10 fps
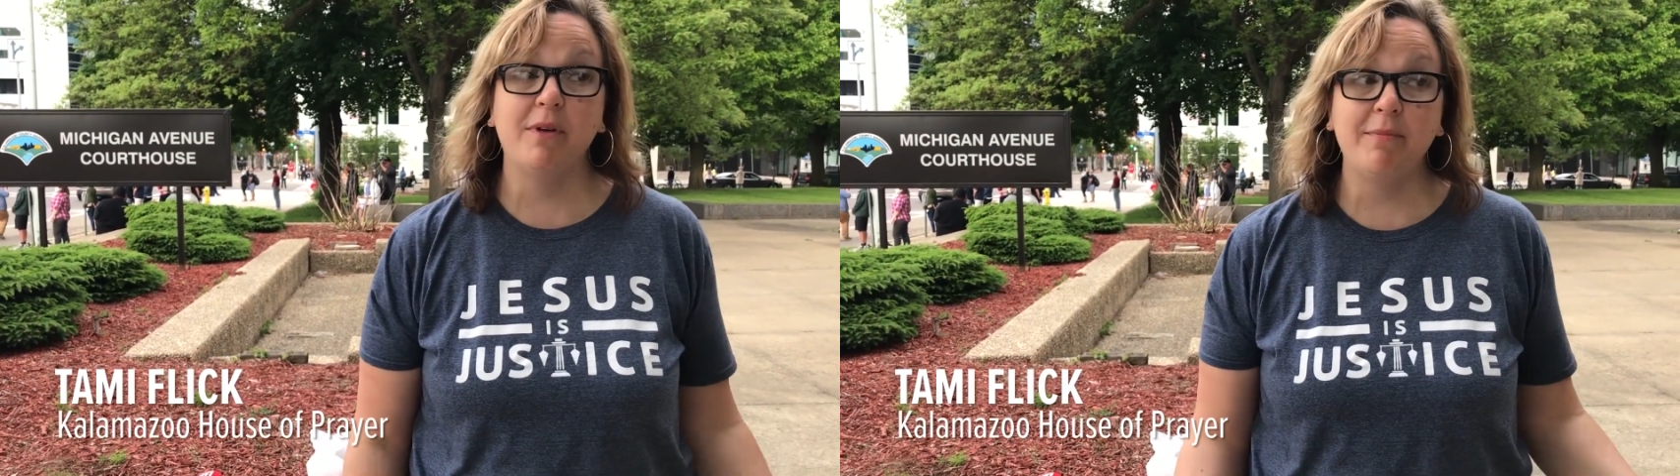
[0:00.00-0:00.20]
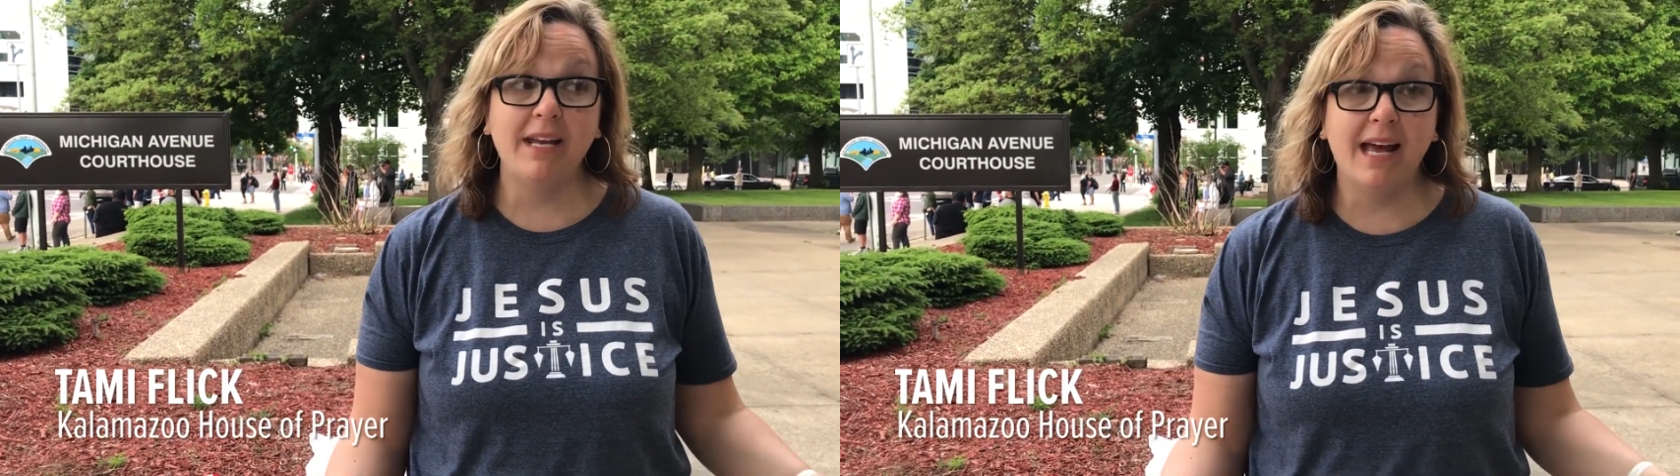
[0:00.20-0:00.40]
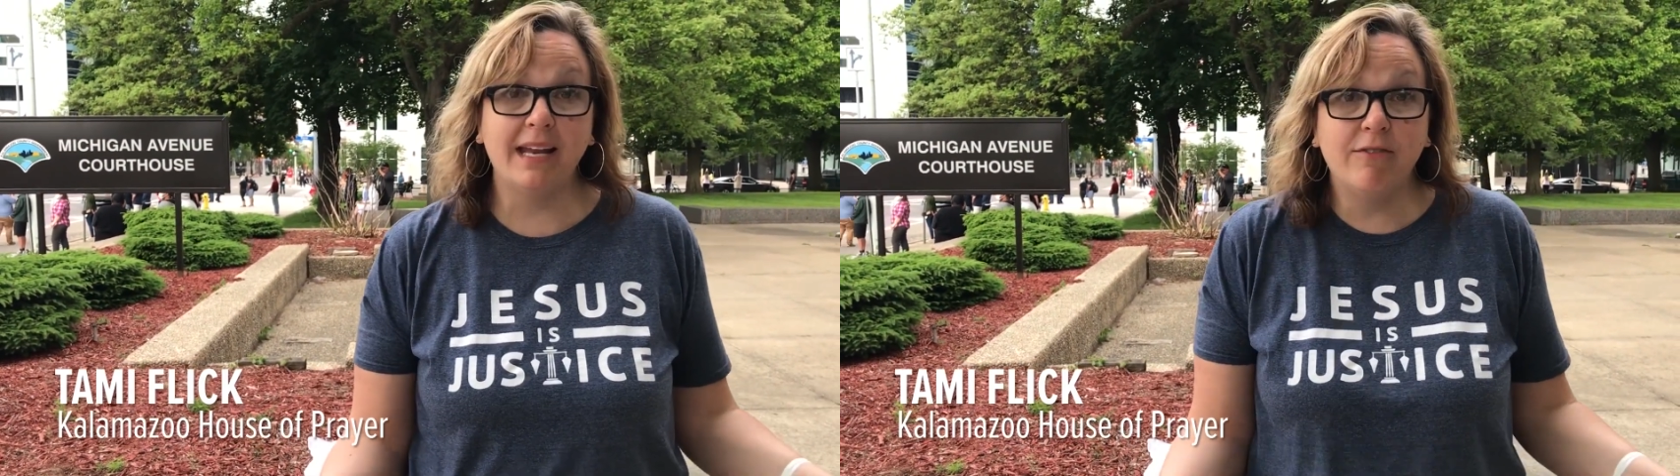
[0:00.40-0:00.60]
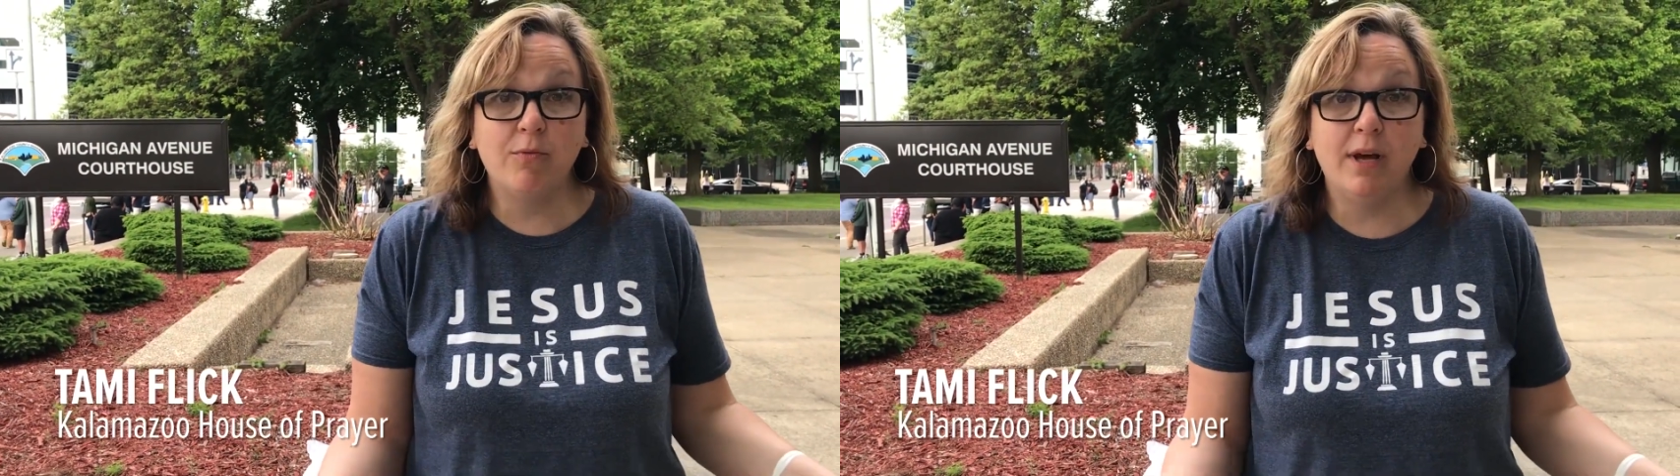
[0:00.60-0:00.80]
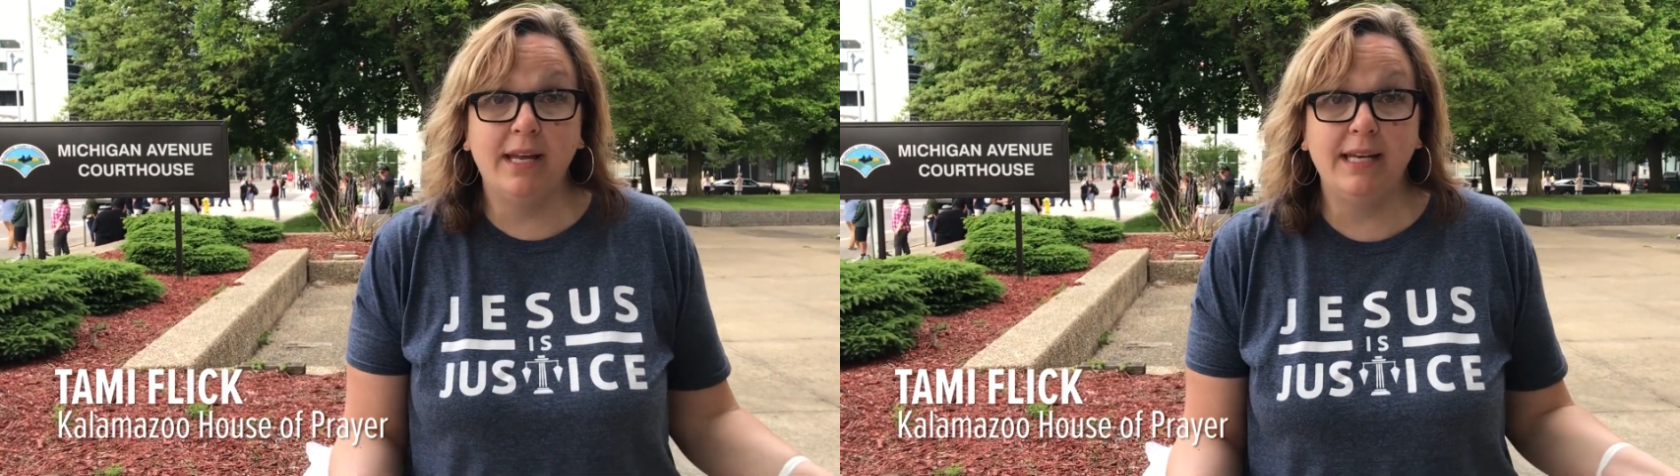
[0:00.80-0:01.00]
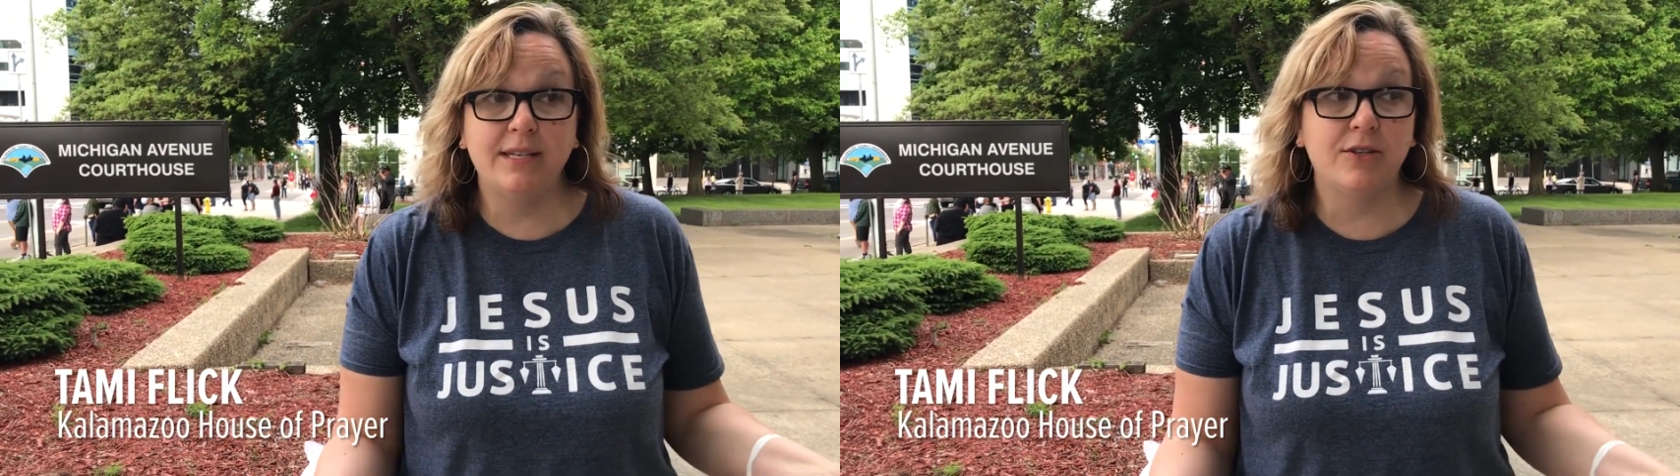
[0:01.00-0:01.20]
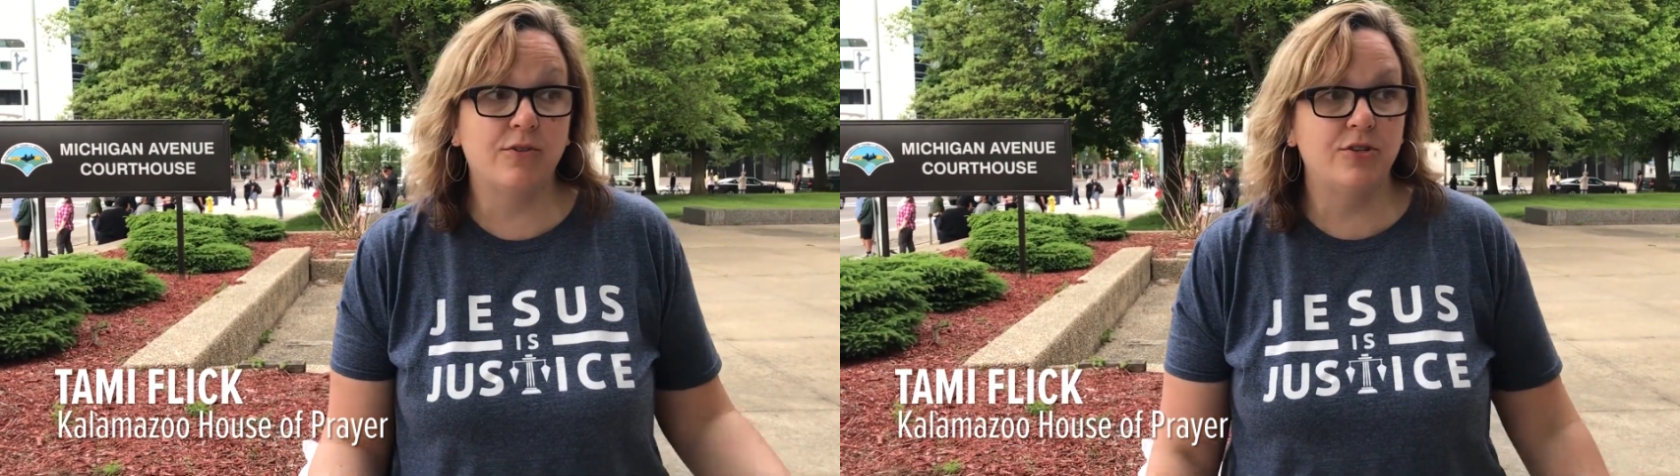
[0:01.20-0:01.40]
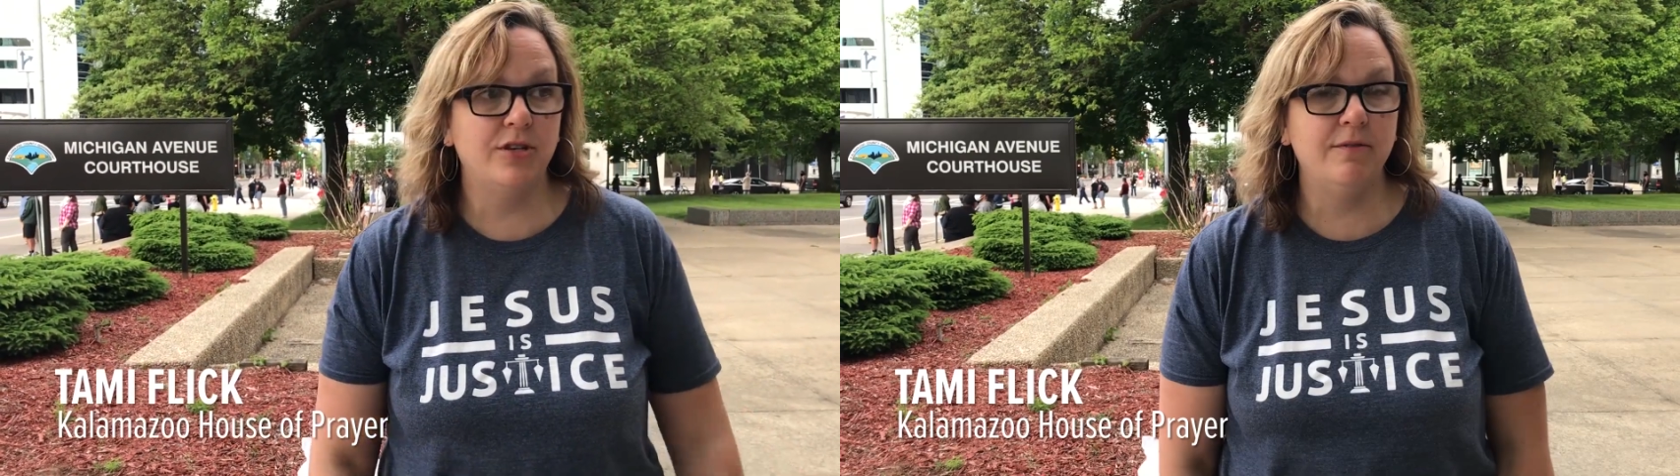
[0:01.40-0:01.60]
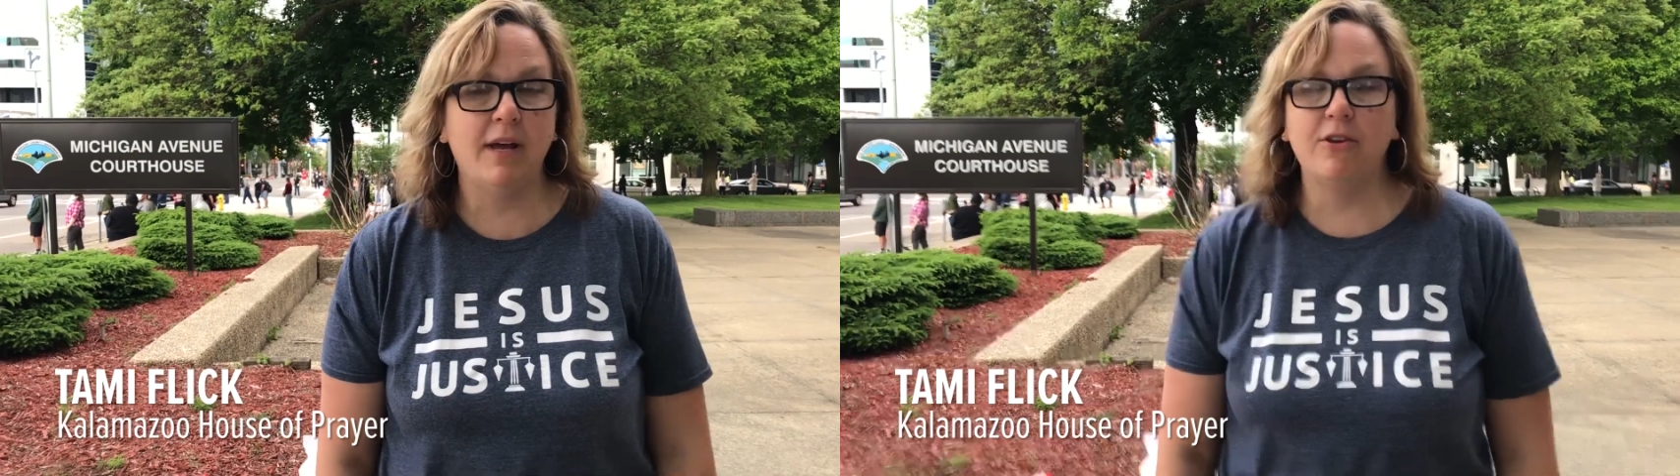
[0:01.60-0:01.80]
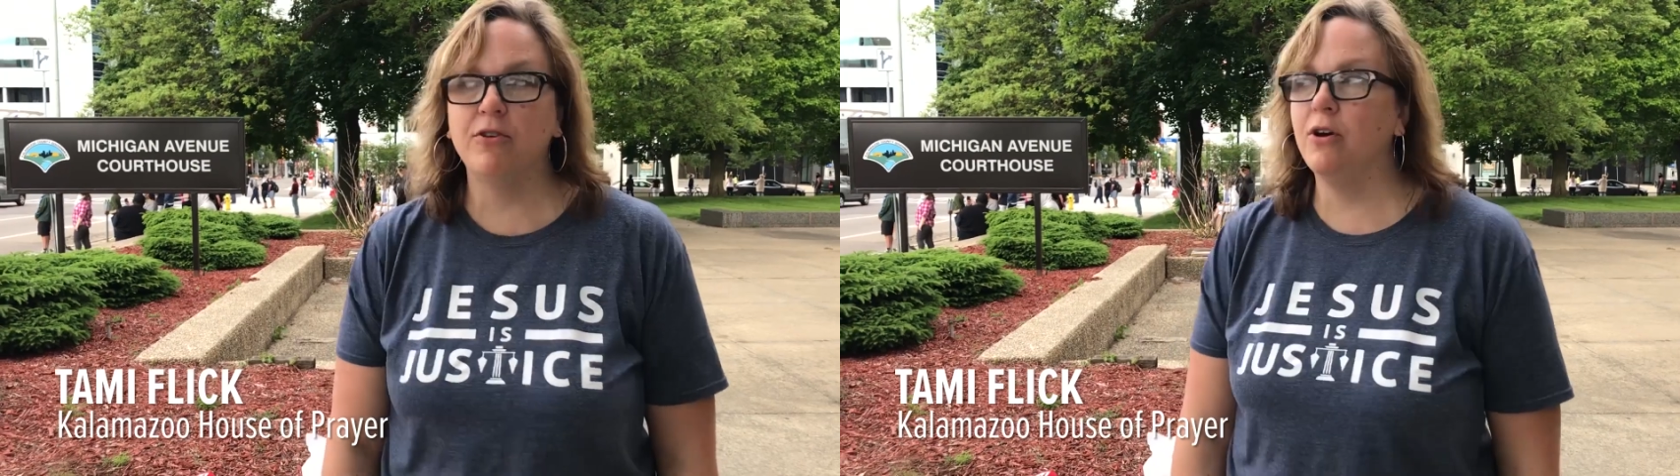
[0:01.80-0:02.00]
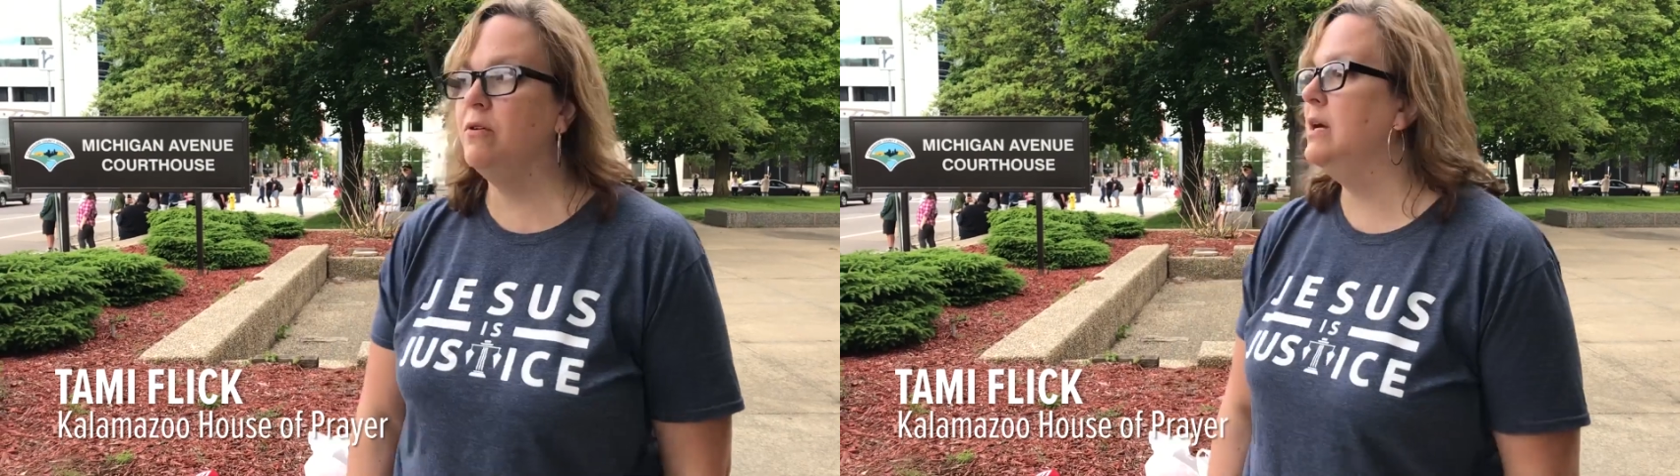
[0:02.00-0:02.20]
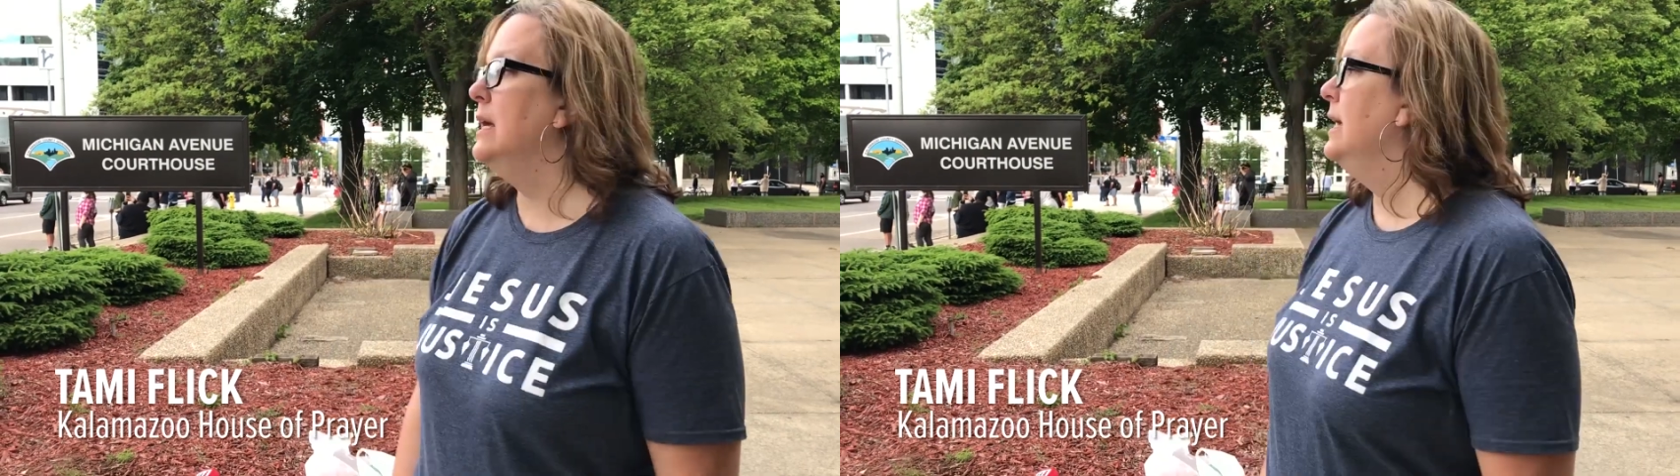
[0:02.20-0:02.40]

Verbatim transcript: Maybe not everyone is a Christian, I don't know.